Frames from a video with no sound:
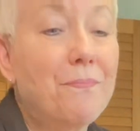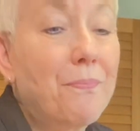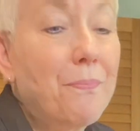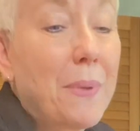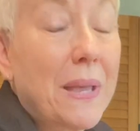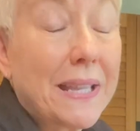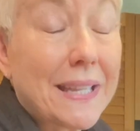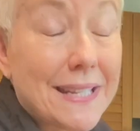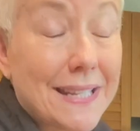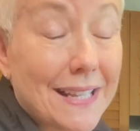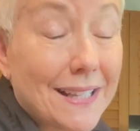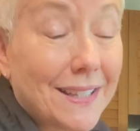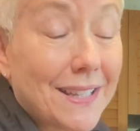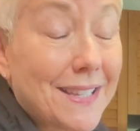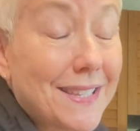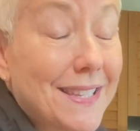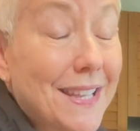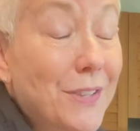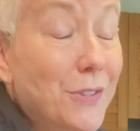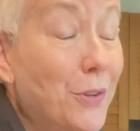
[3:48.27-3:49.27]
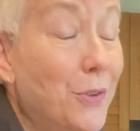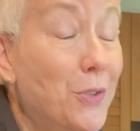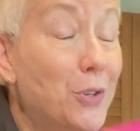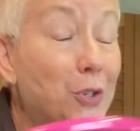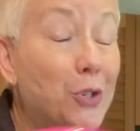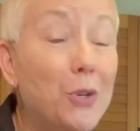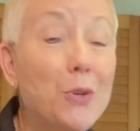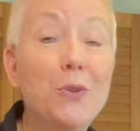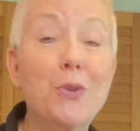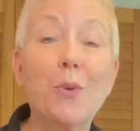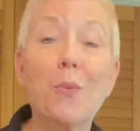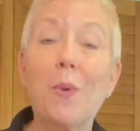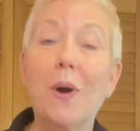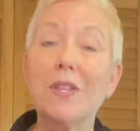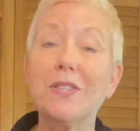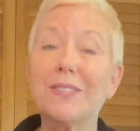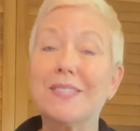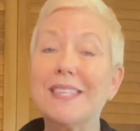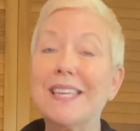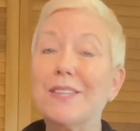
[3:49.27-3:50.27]
Piccadillys. These are the junior
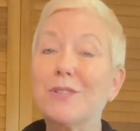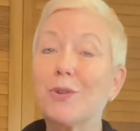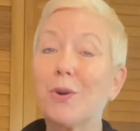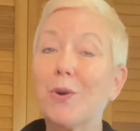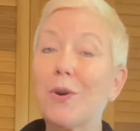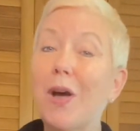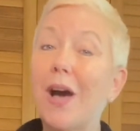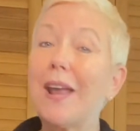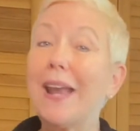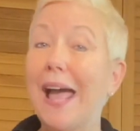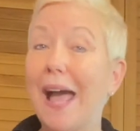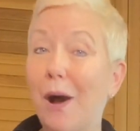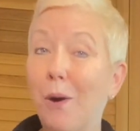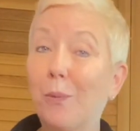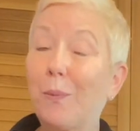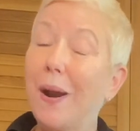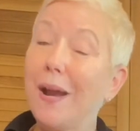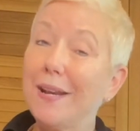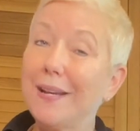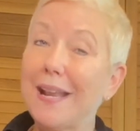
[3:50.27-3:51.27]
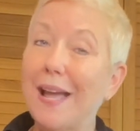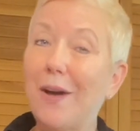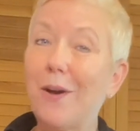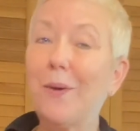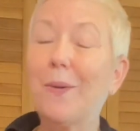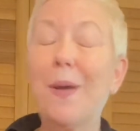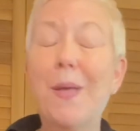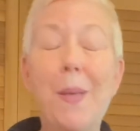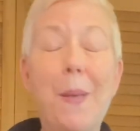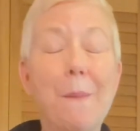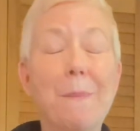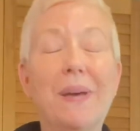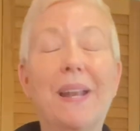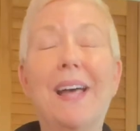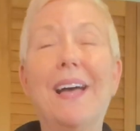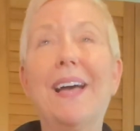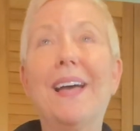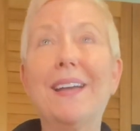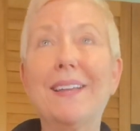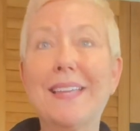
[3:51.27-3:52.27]
ones. These are not out right now, but
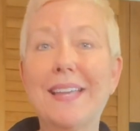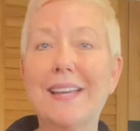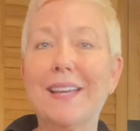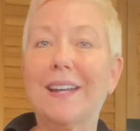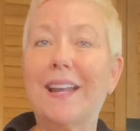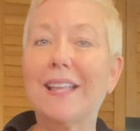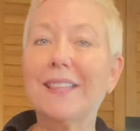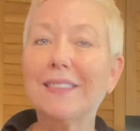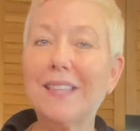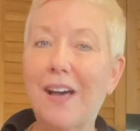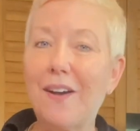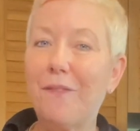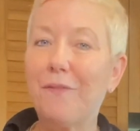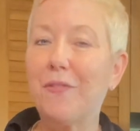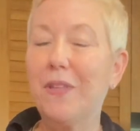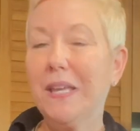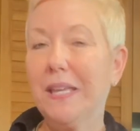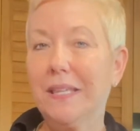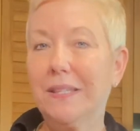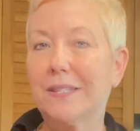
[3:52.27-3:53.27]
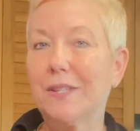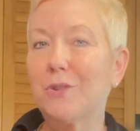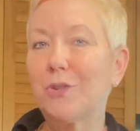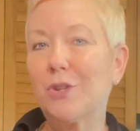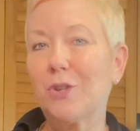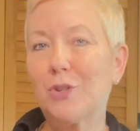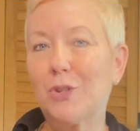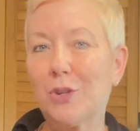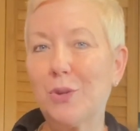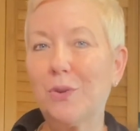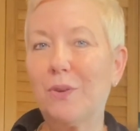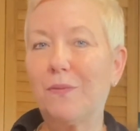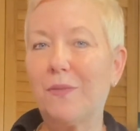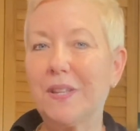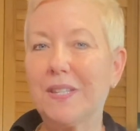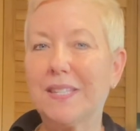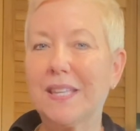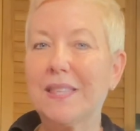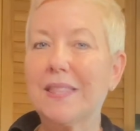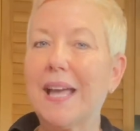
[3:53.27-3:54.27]
I love these. It's just 2 of
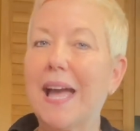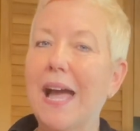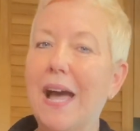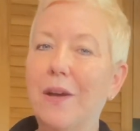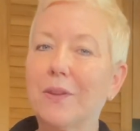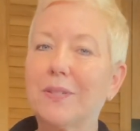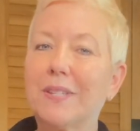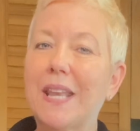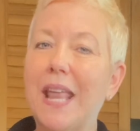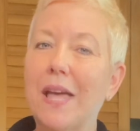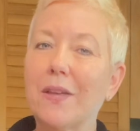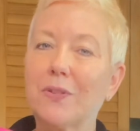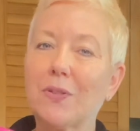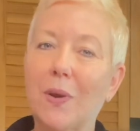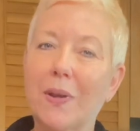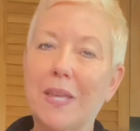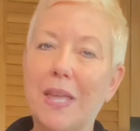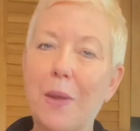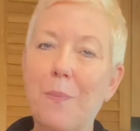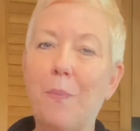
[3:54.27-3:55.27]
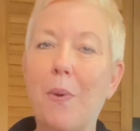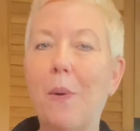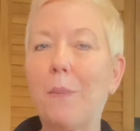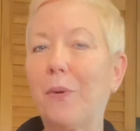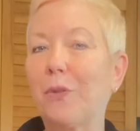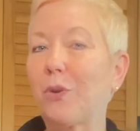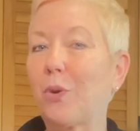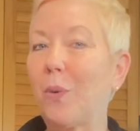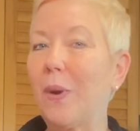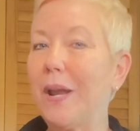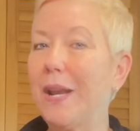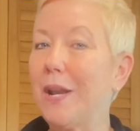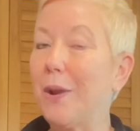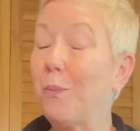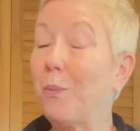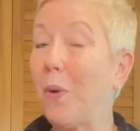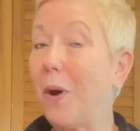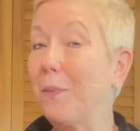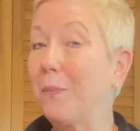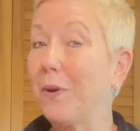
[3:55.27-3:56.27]
us in the house now, so I keep one with green
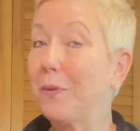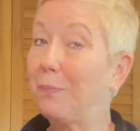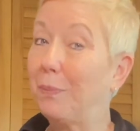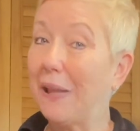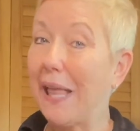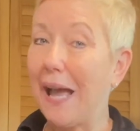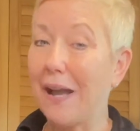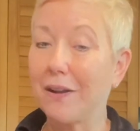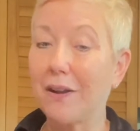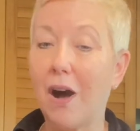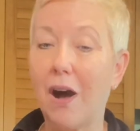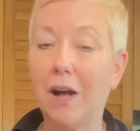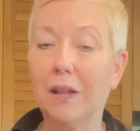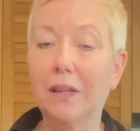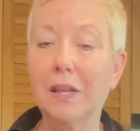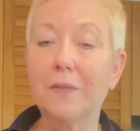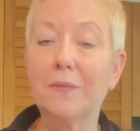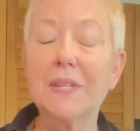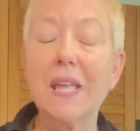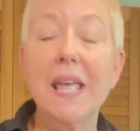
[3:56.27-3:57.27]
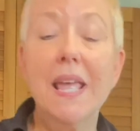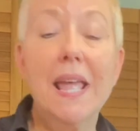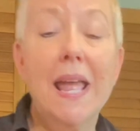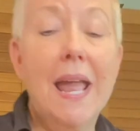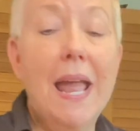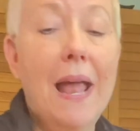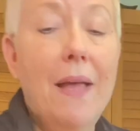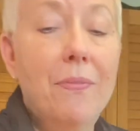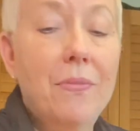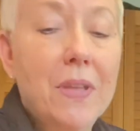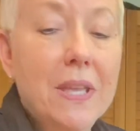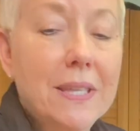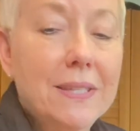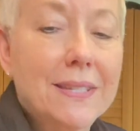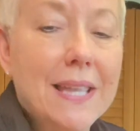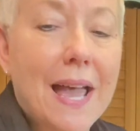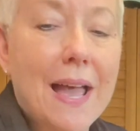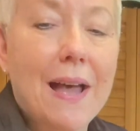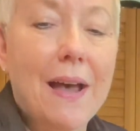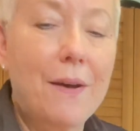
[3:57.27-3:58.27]
and one with black olives. And these
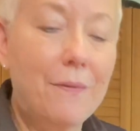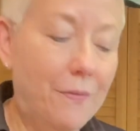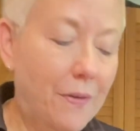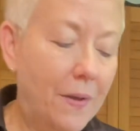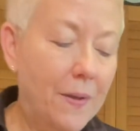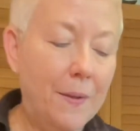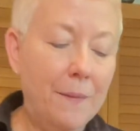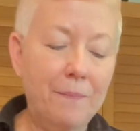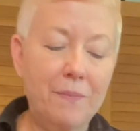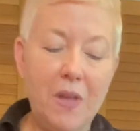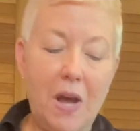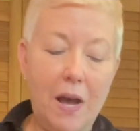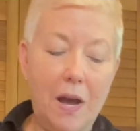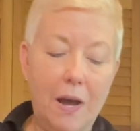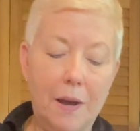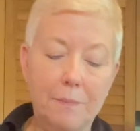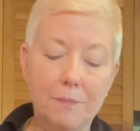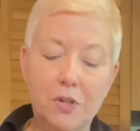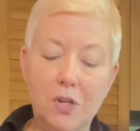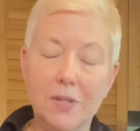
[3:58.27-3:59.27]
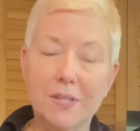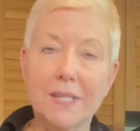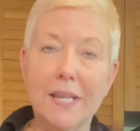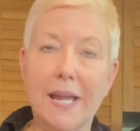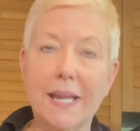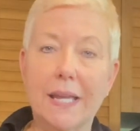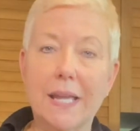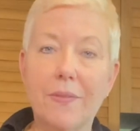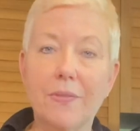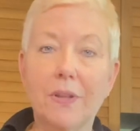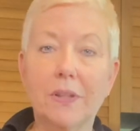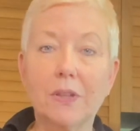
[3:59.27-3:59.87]
have, just like in the